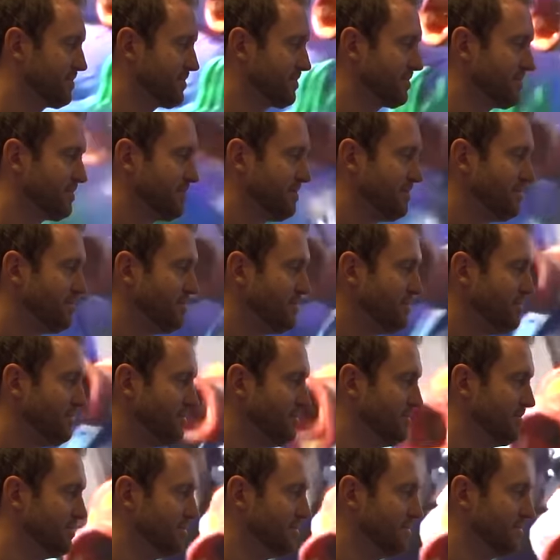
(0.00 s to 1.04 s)

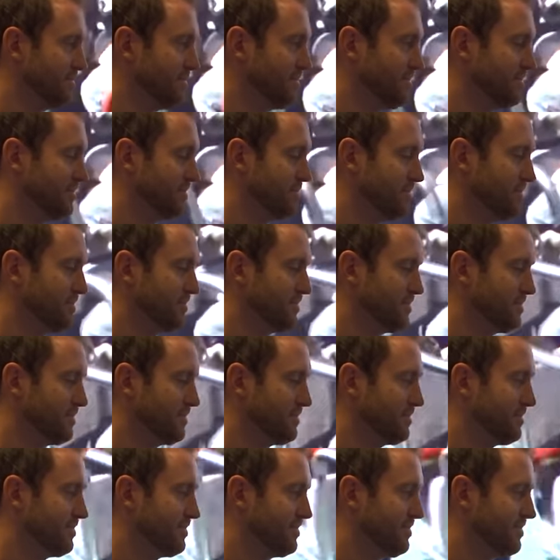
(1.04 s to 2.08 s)

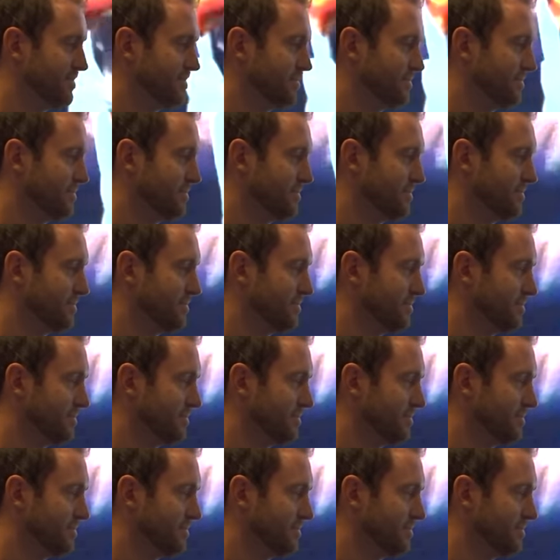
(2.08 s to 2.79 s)
(silent)